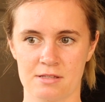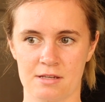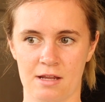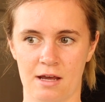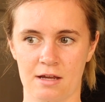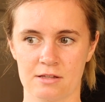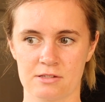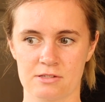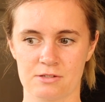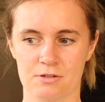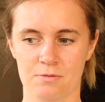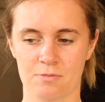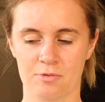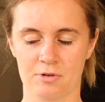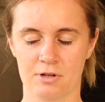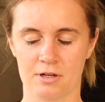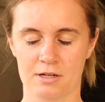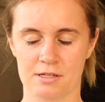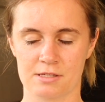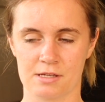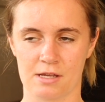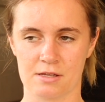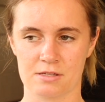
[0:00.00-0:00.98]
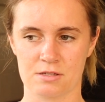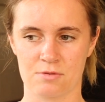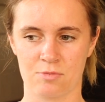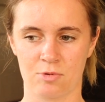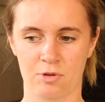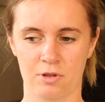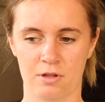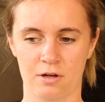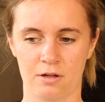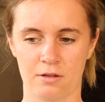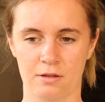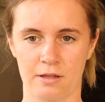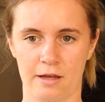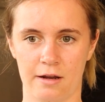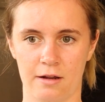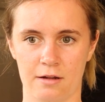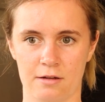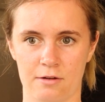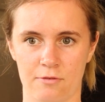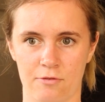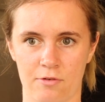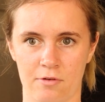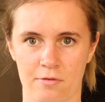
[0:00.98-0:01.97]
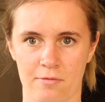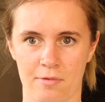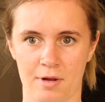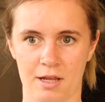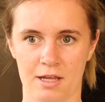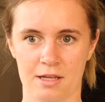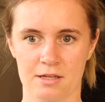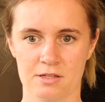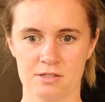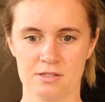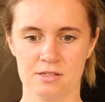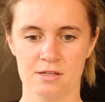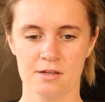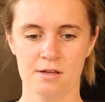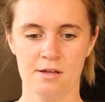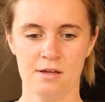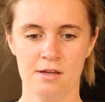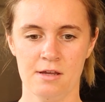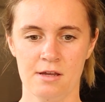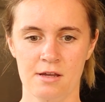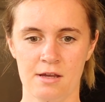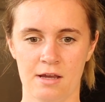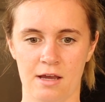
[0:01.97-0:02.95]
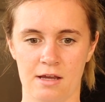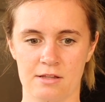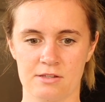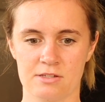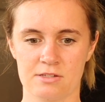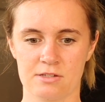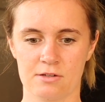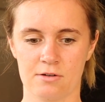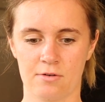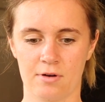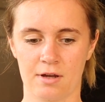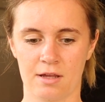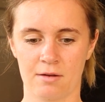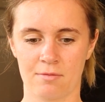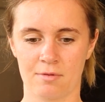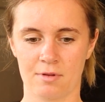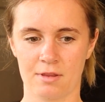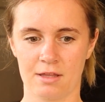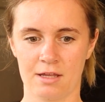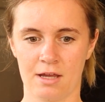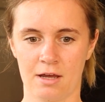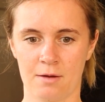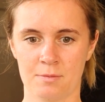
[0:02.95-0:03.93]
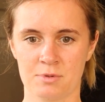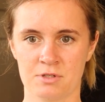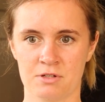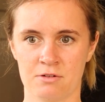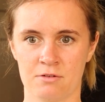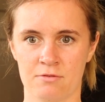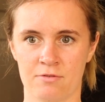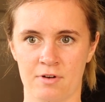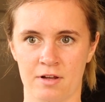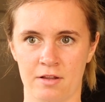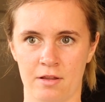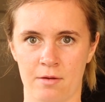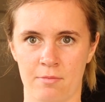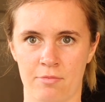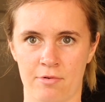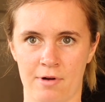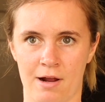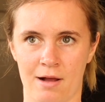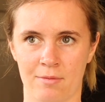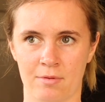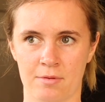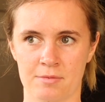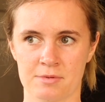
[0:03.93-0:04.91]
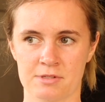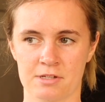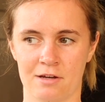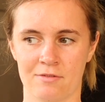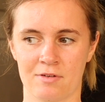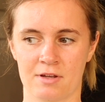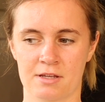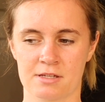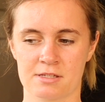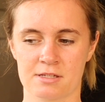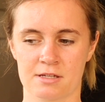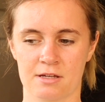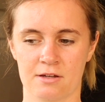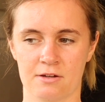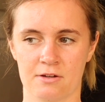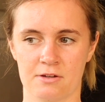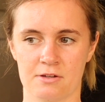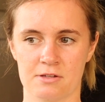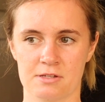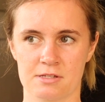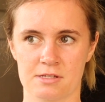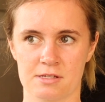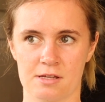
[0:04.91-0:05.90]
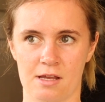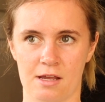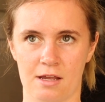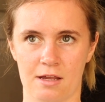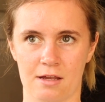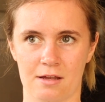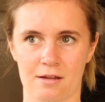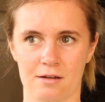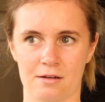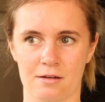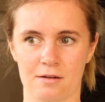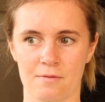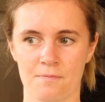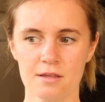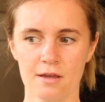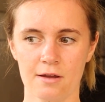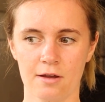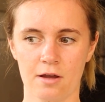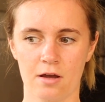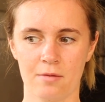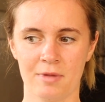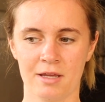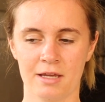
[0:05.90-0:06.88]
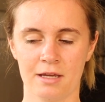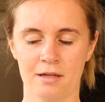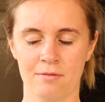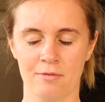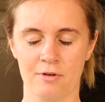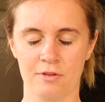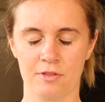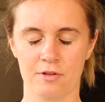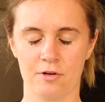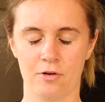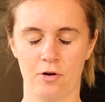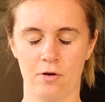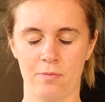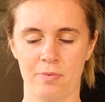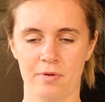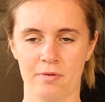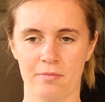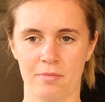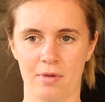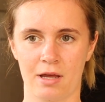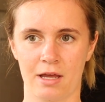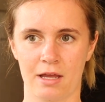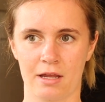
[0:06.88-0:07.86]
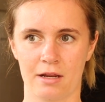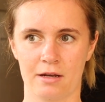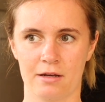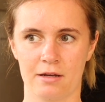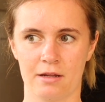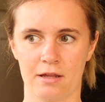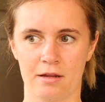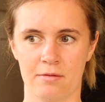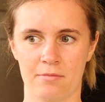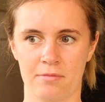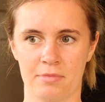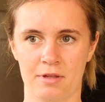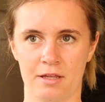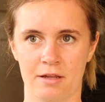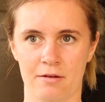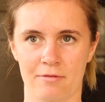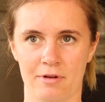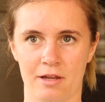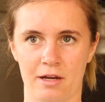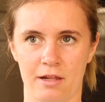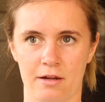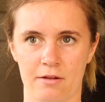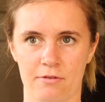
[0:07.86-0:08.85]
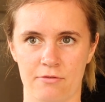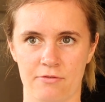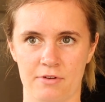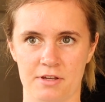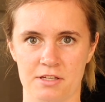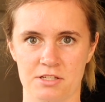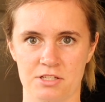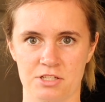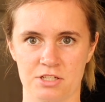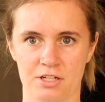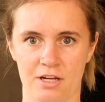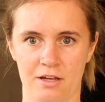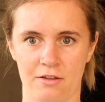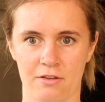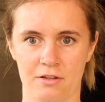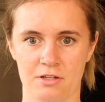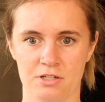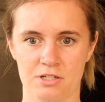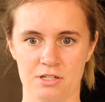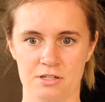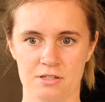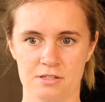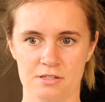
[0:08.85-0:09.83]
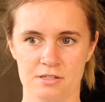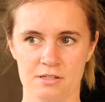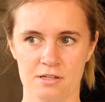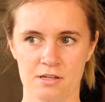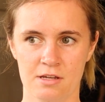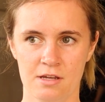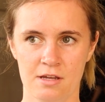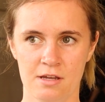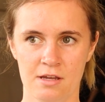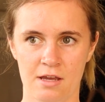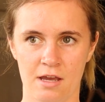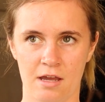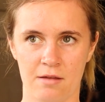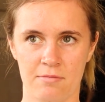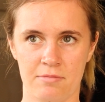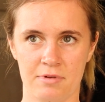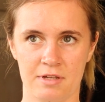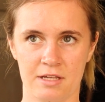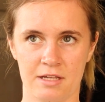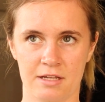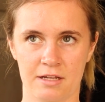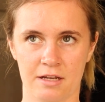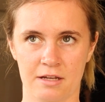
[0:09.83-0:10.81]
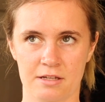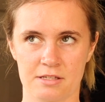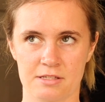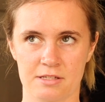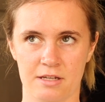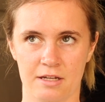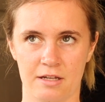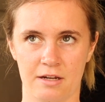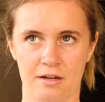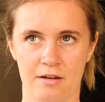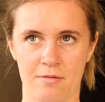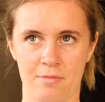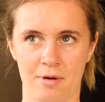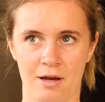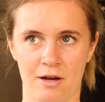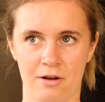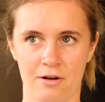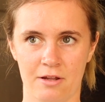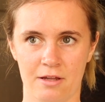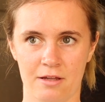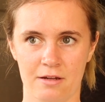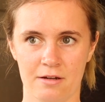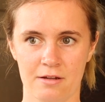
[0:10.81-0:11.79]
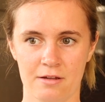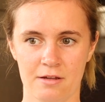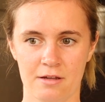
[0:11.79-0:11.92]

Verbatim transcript: is not super accessible in a lot of different ways. And so it really helps you develop problem solving skills and coming in with an open mind and being ready to face challenges and being excited about it.